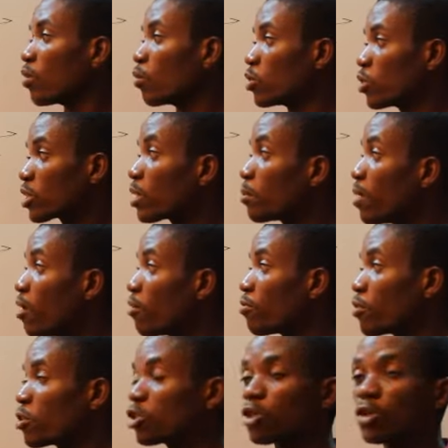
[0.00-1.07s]
We talked
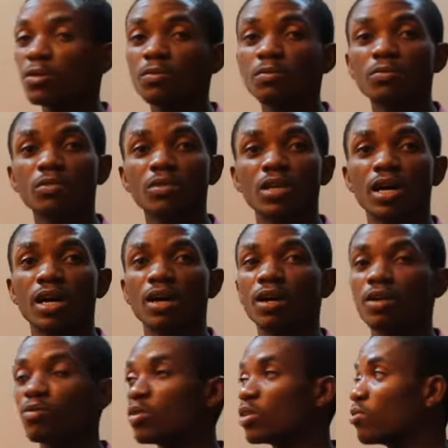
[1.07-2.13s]
about friction,
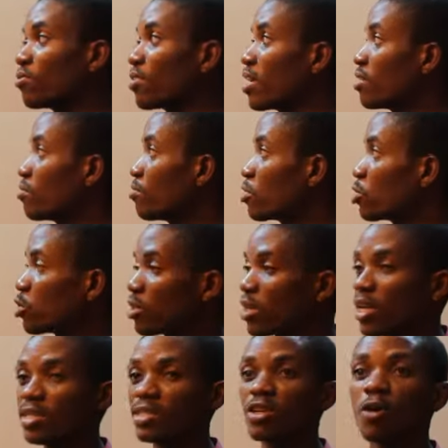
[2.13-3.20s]
and we defined friction as